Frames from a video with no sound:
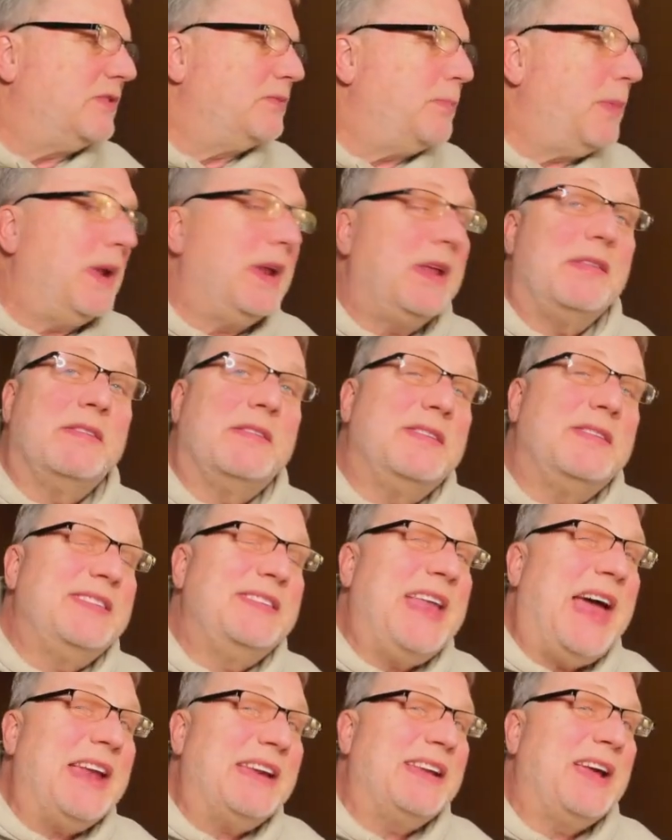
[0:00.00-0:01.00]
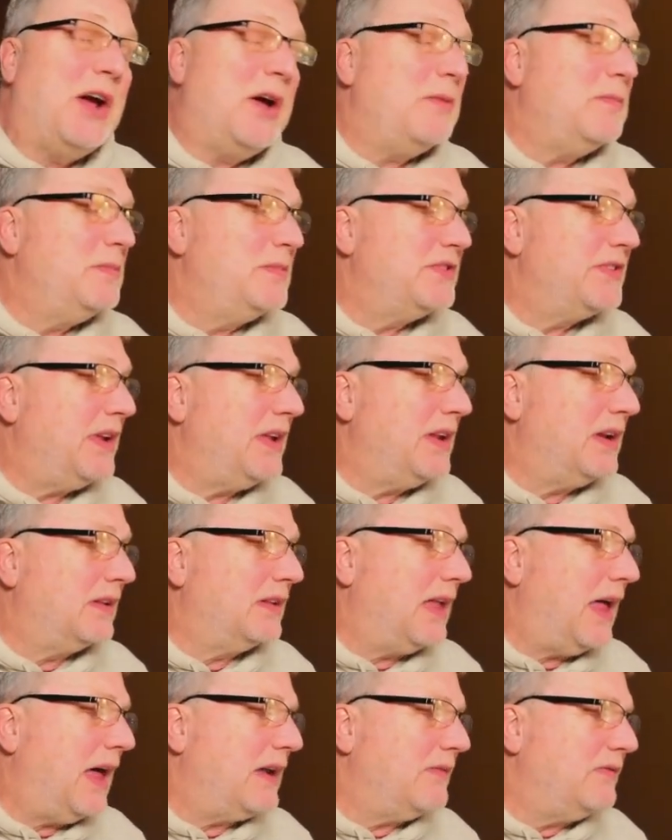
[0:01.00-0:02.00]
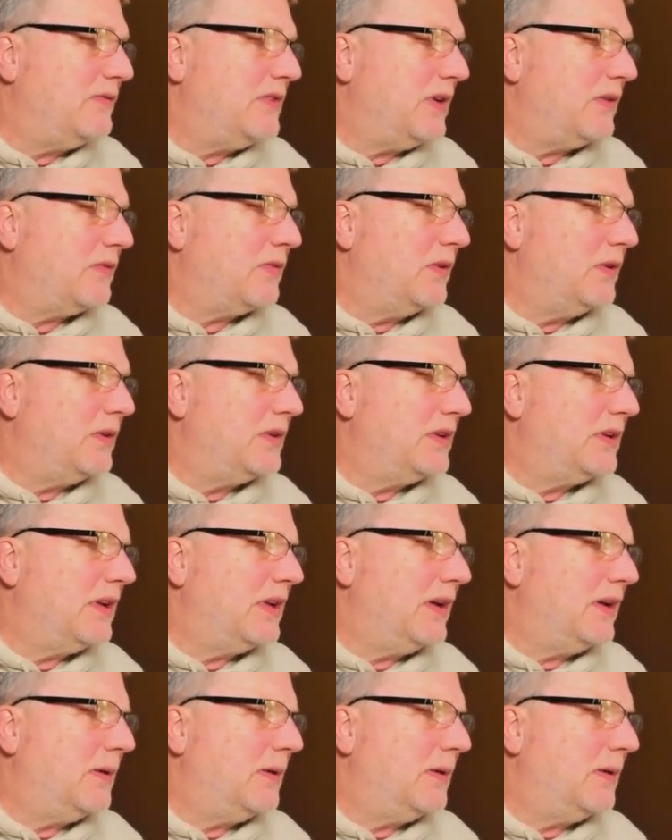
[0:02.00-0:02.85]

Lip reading: But that comes in a lot of different